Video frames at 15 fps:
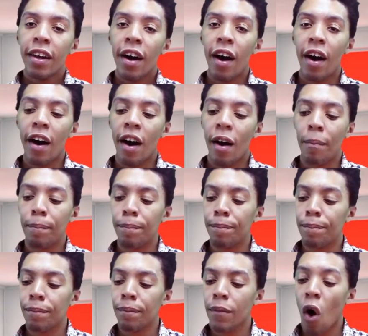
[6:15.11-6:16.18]

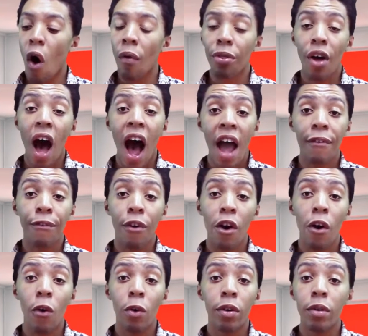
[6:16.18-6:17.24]
on the
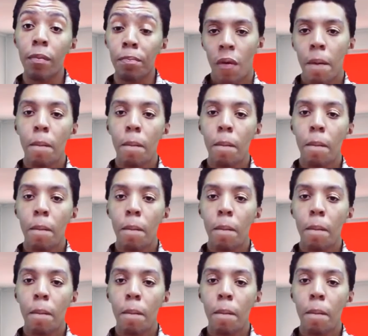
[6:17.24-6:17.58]
iPhone.